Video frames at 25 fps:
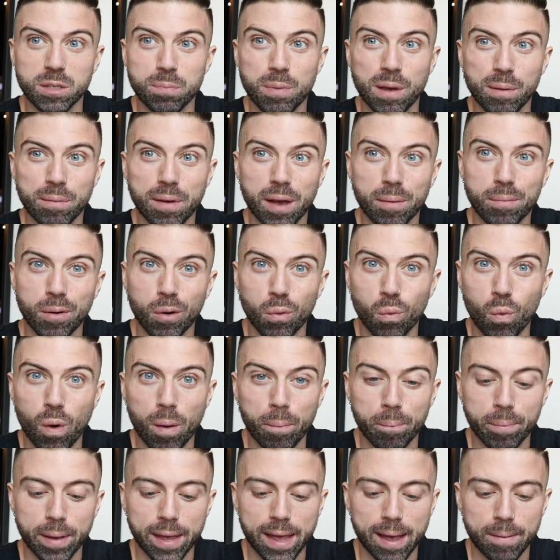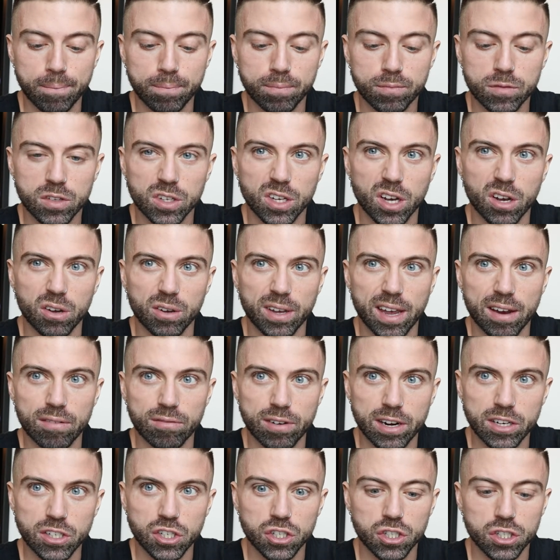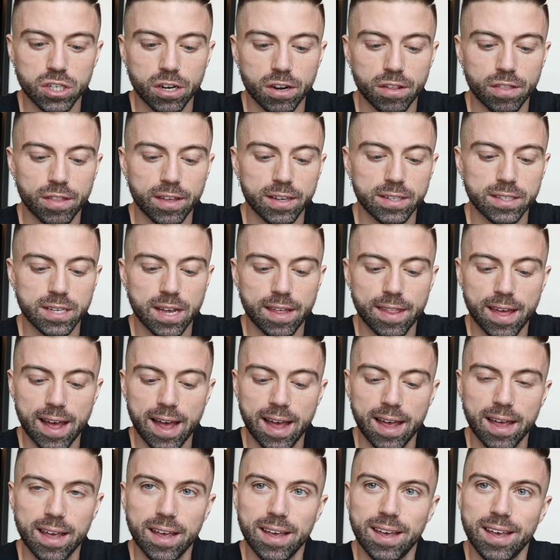to pick me up at 1 p.m. to go get registered and things like that.